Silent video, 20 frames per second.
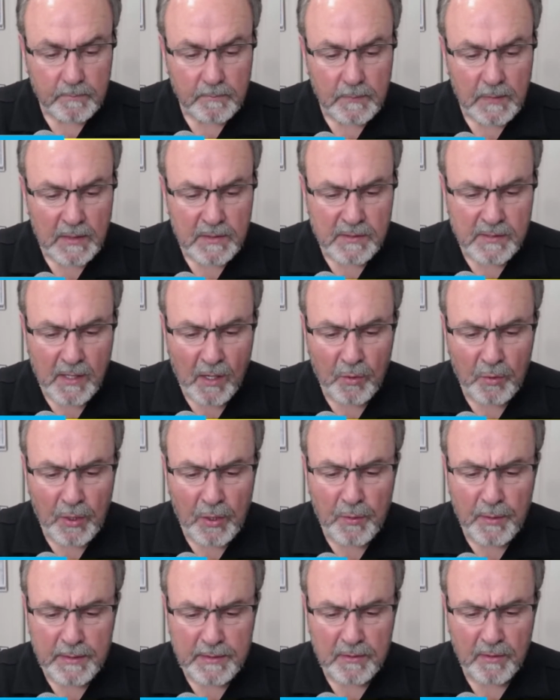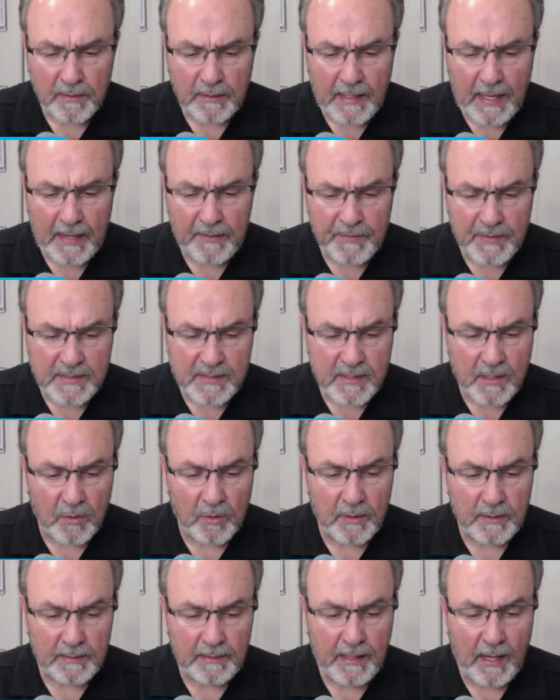So who in your life is
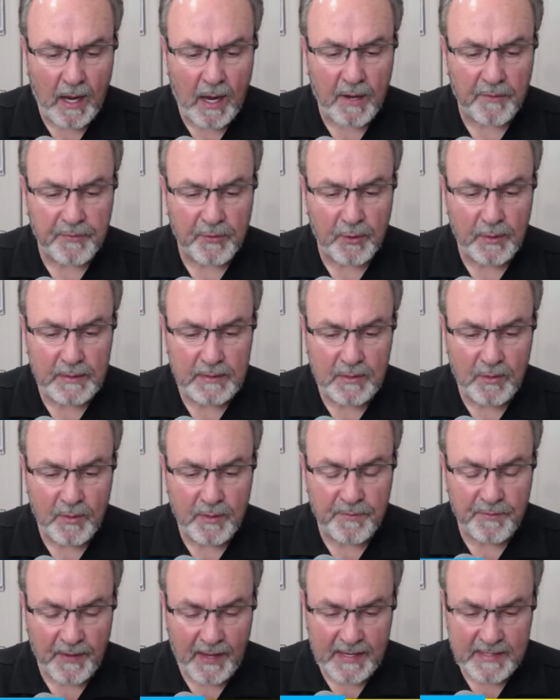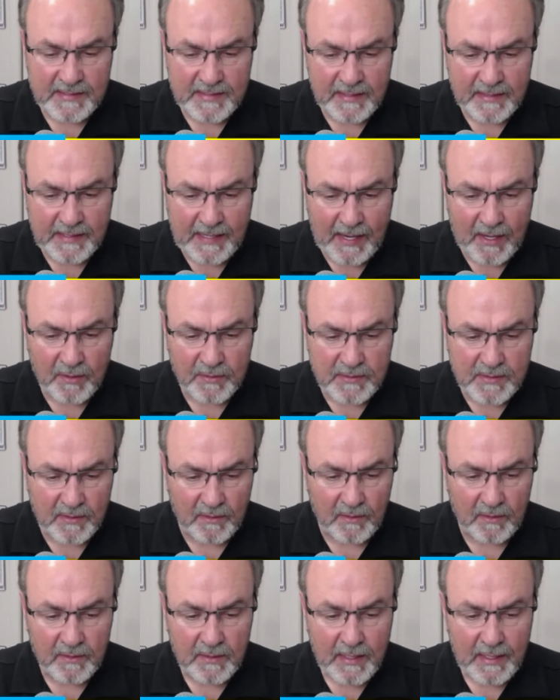currently offering you advice and
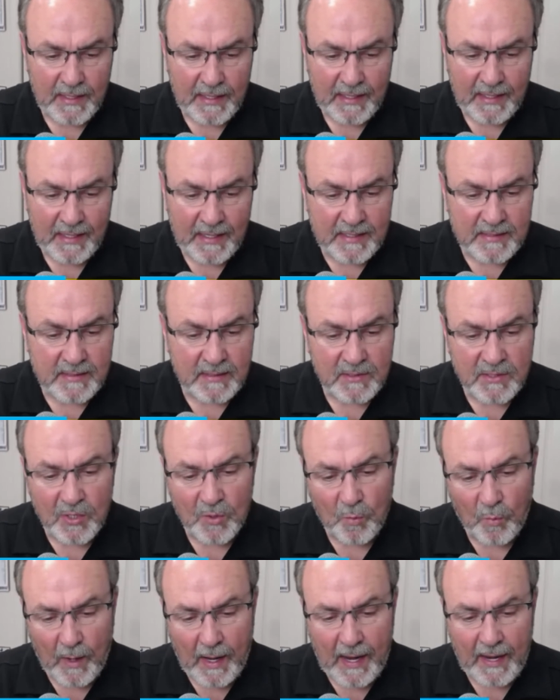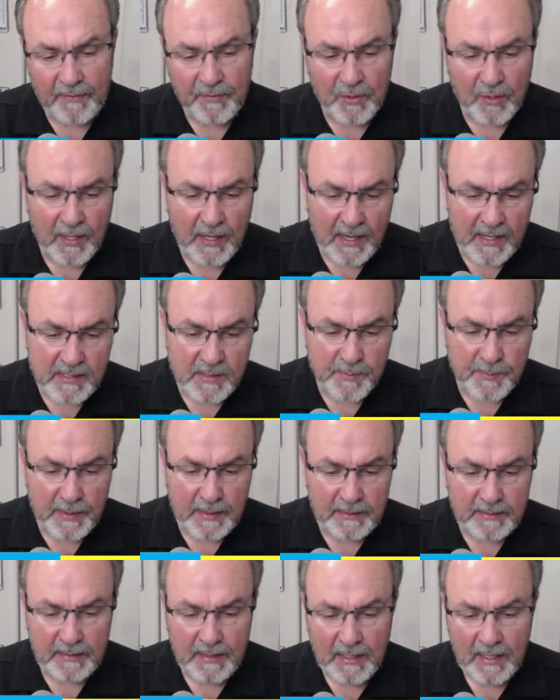counsel? Is it your wife, your
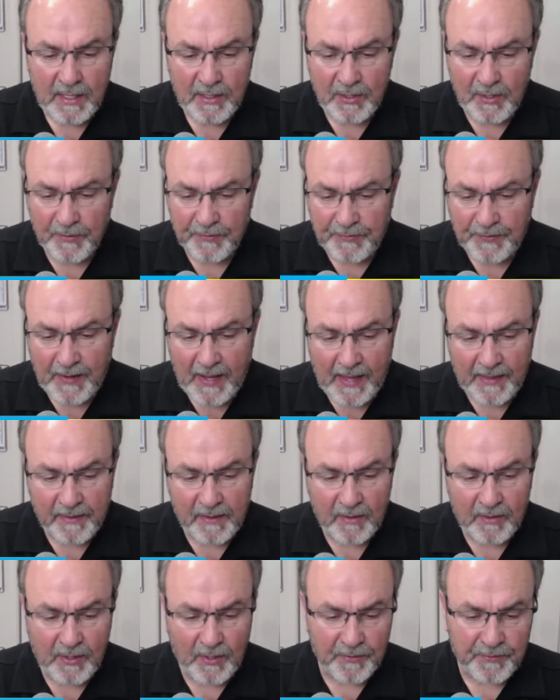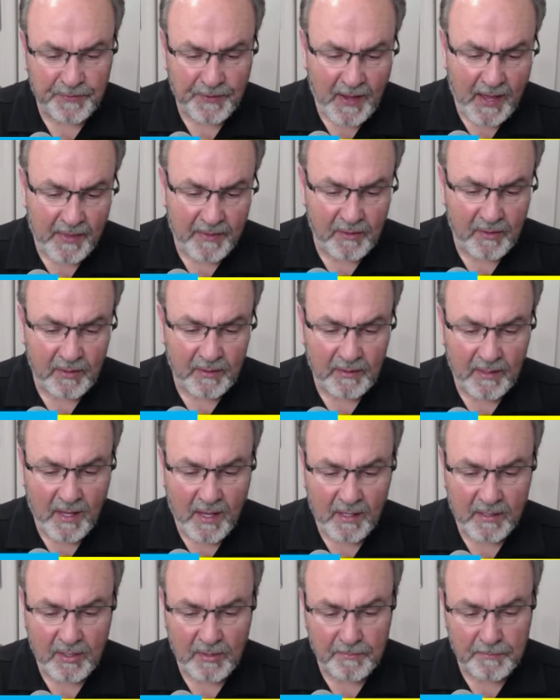husband, your father, your father-in-law,
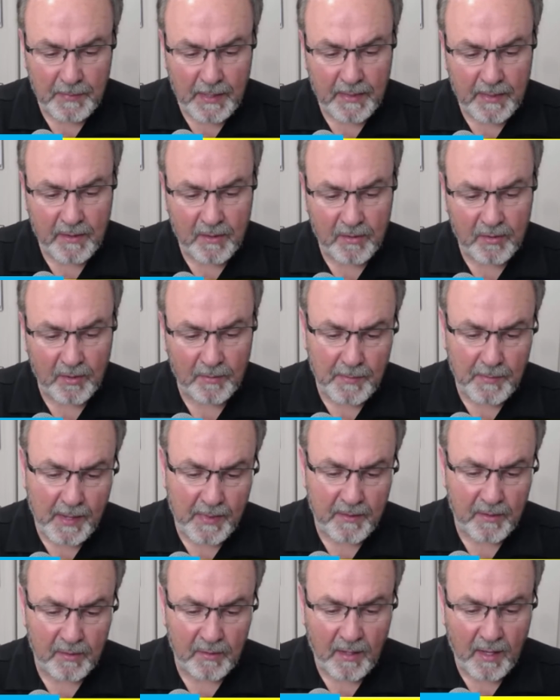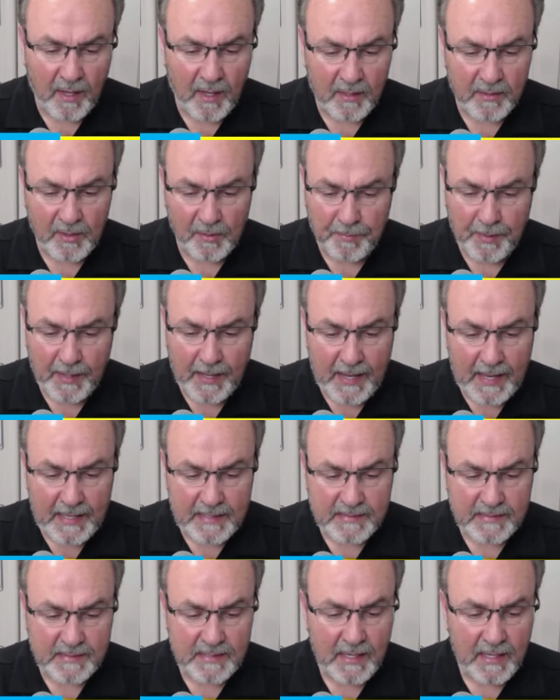your mother or mother-in-law, your
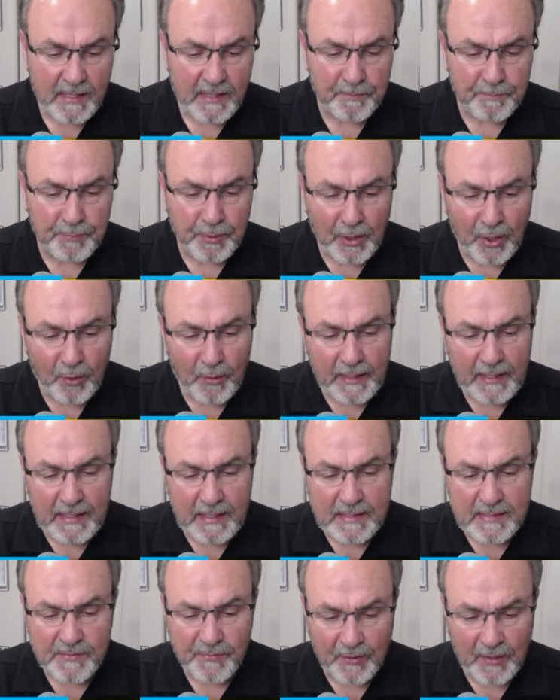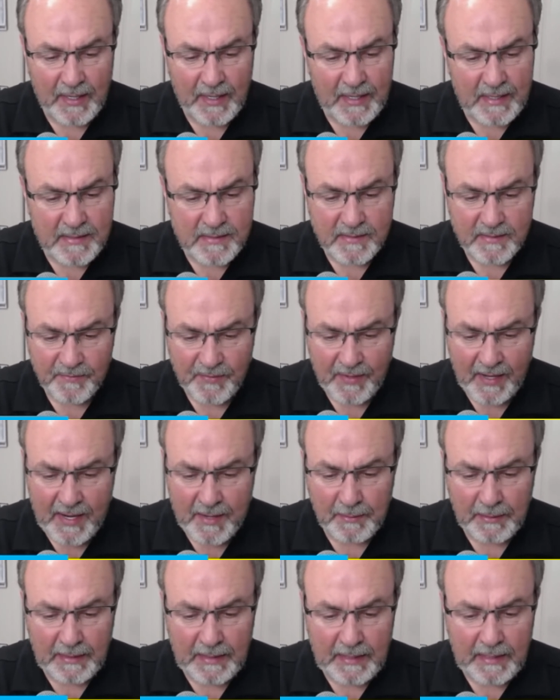boss, employees, friends,
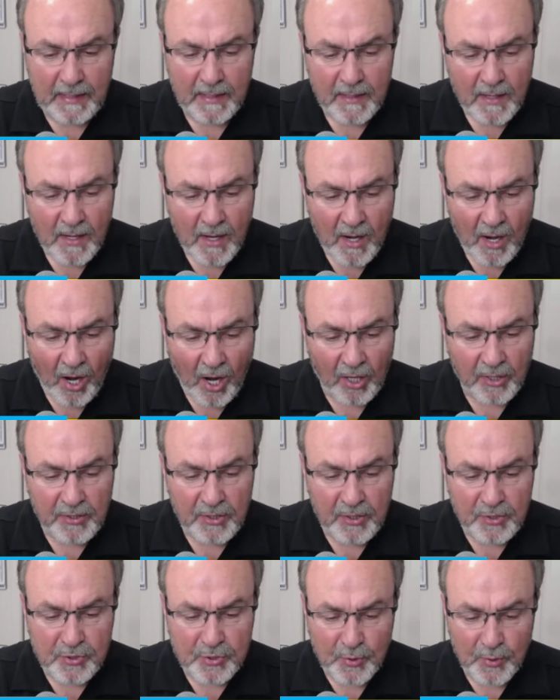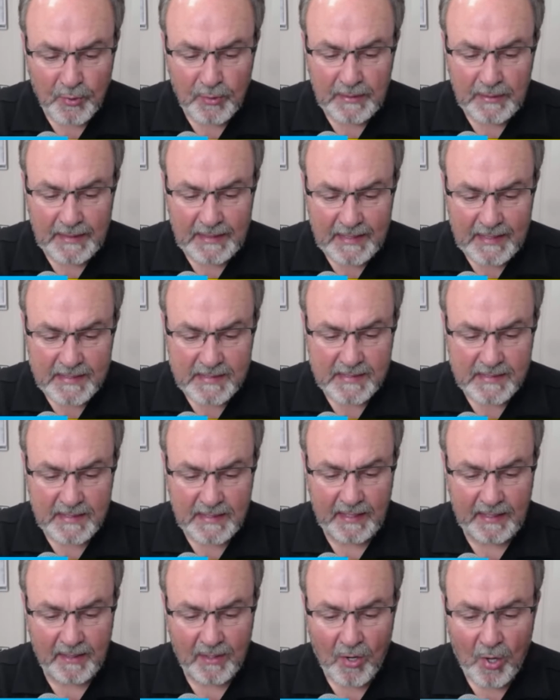family? Are you truly
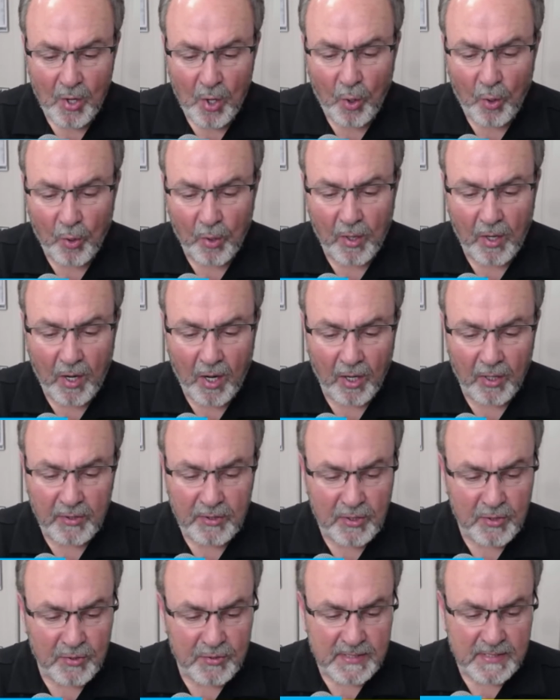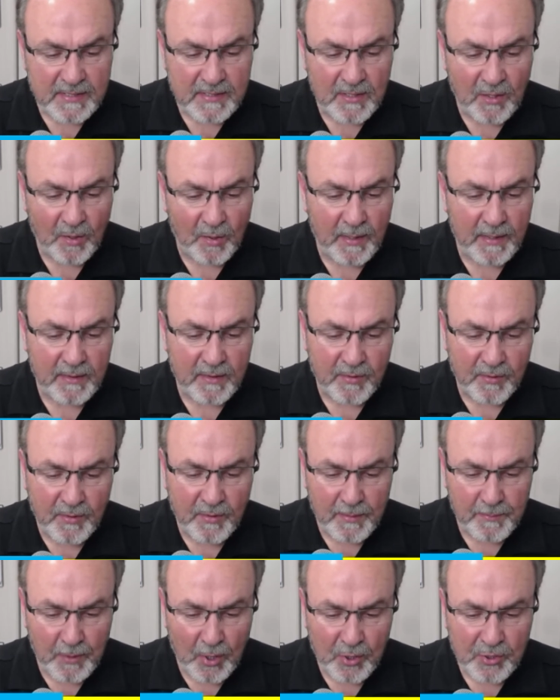listening? Or are you just going through
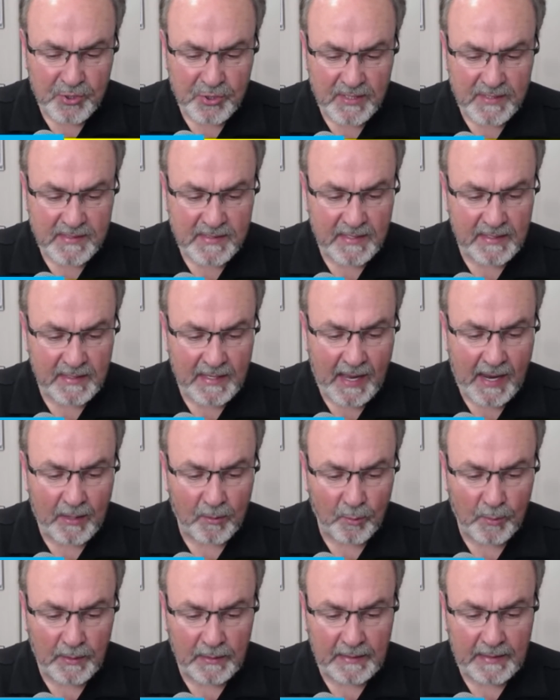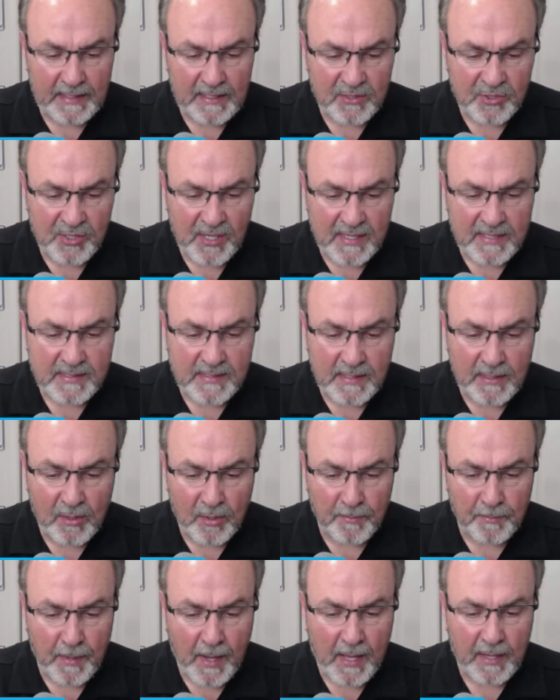the motions and not really adjusting
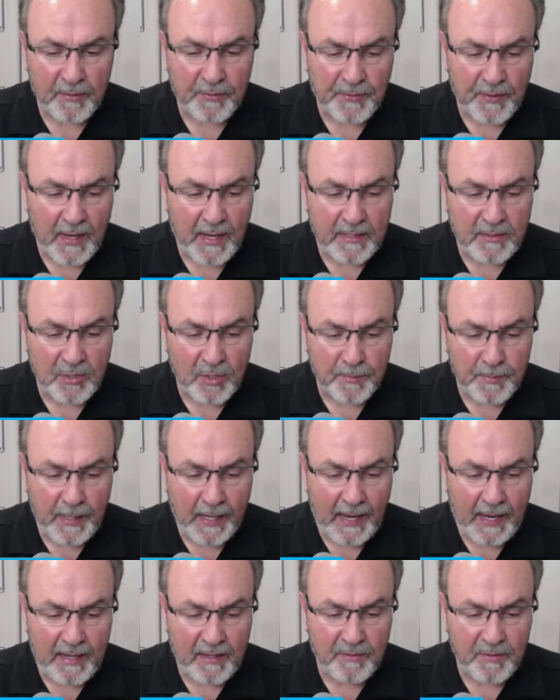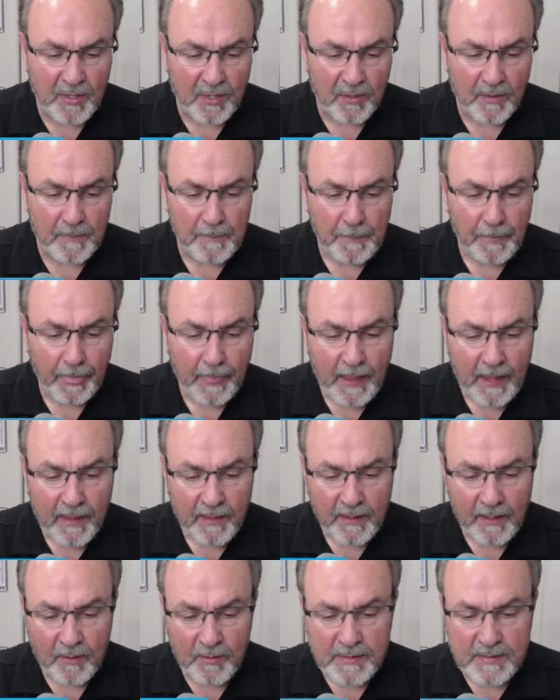or modifying your behavior?
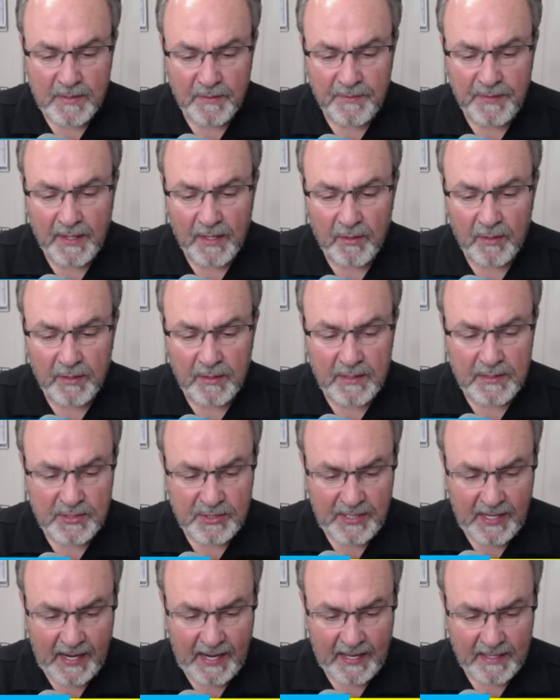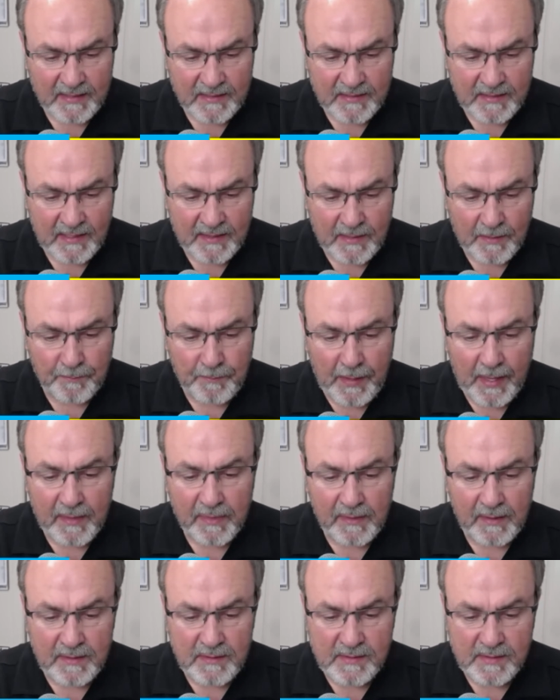There is a very good chance that the
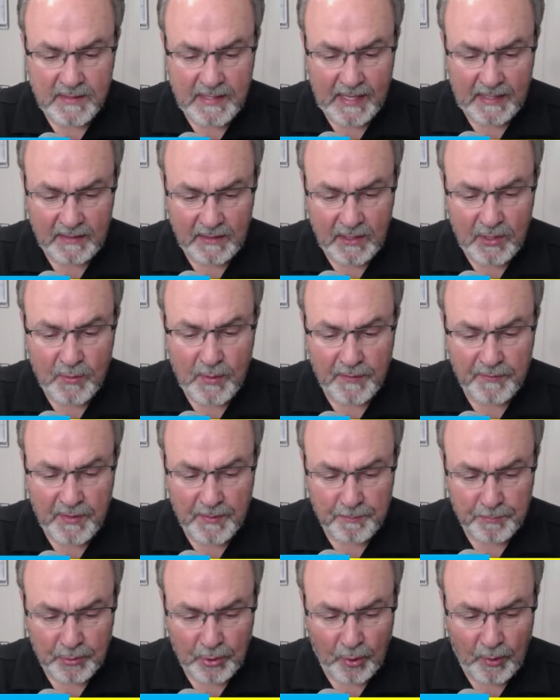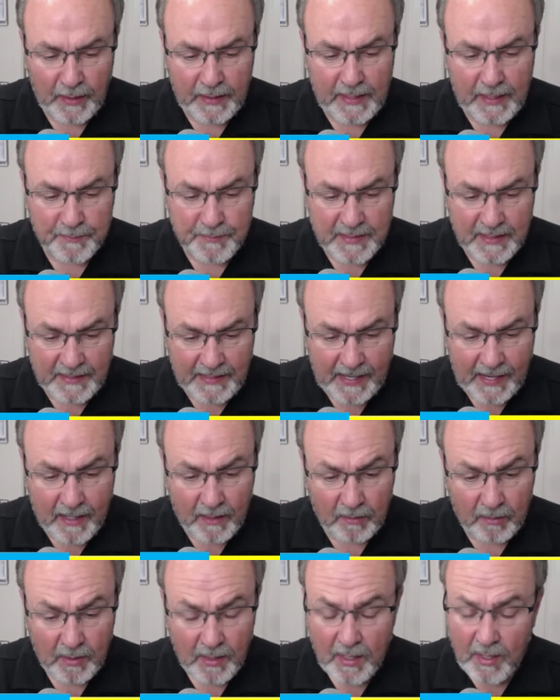methods that you have employed up to
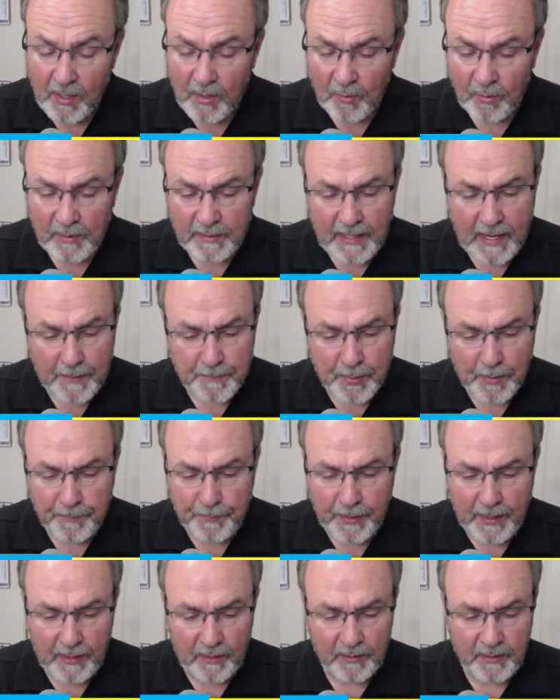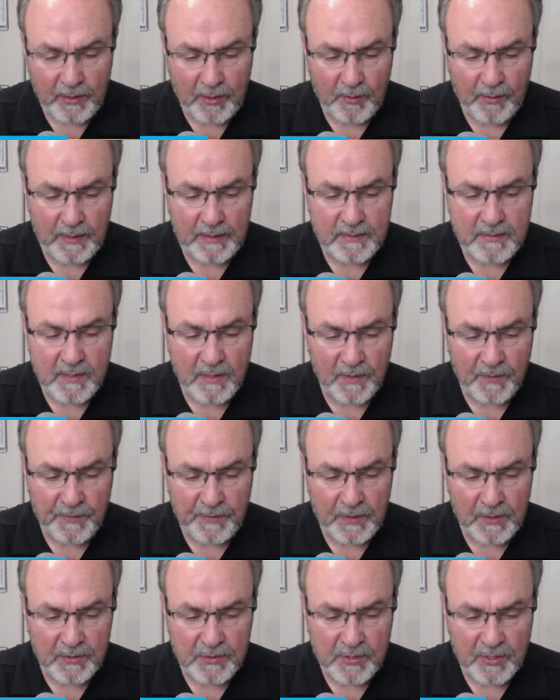now will not propel you into the
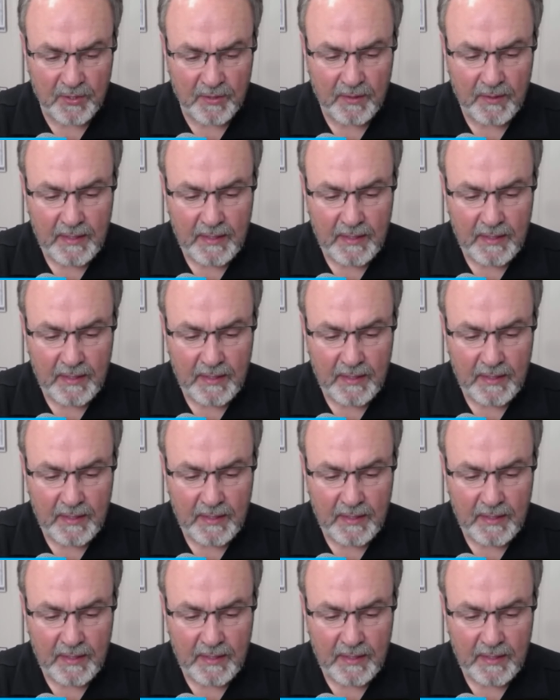future.